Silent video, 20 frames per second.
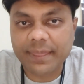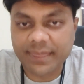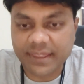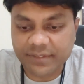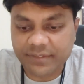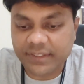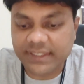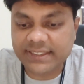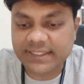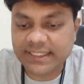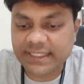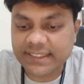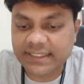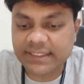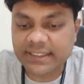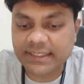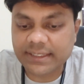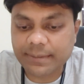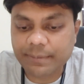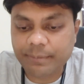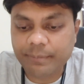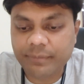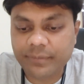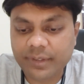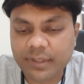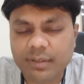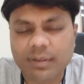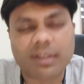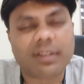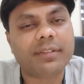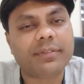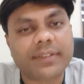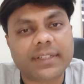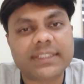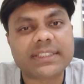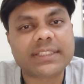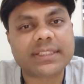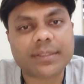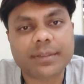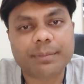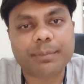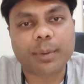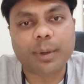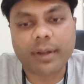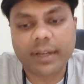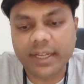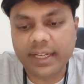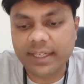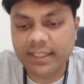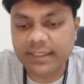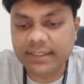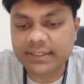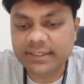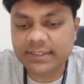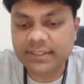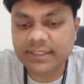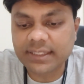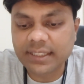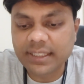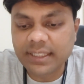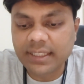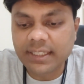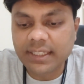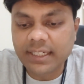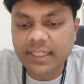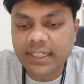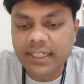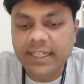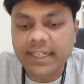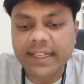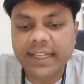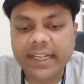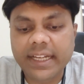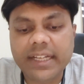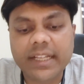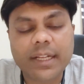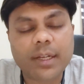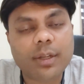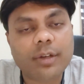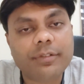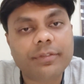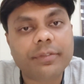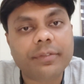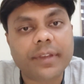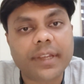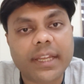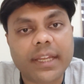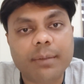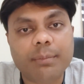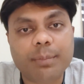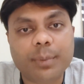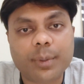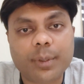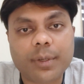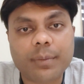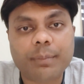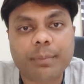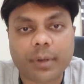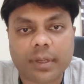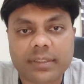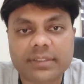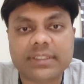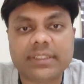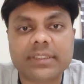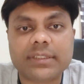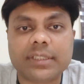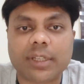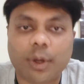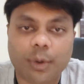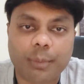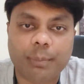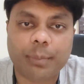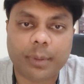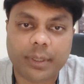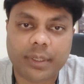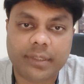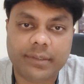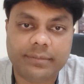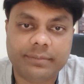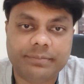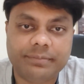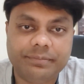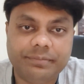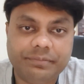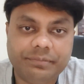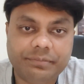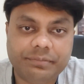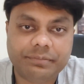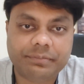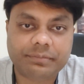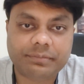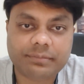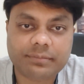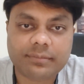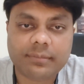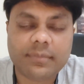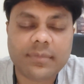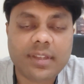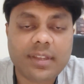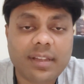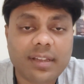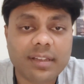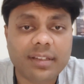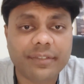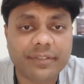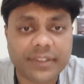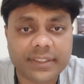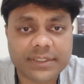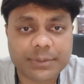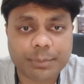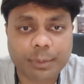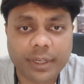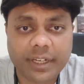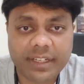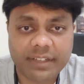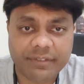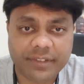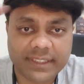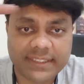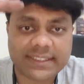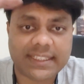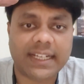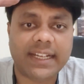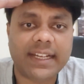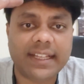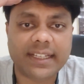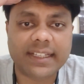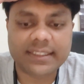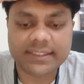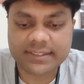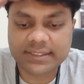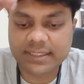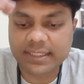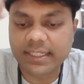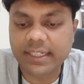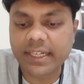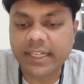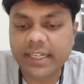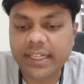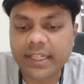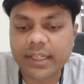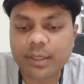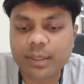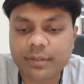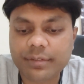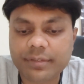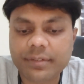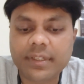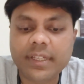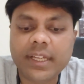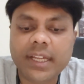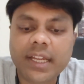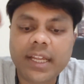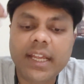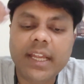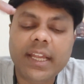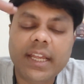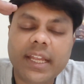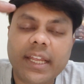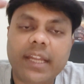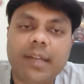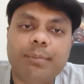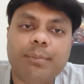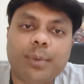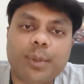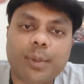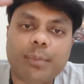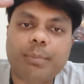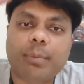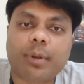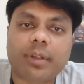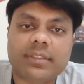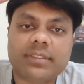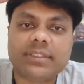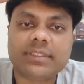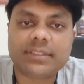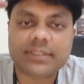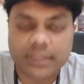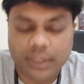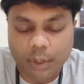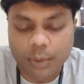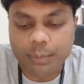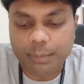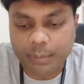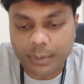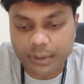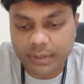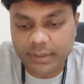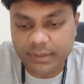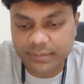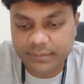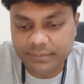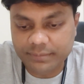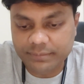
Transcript: The first section, or the first point, is detail of input process output. The first point, first heading, is detail of input process output.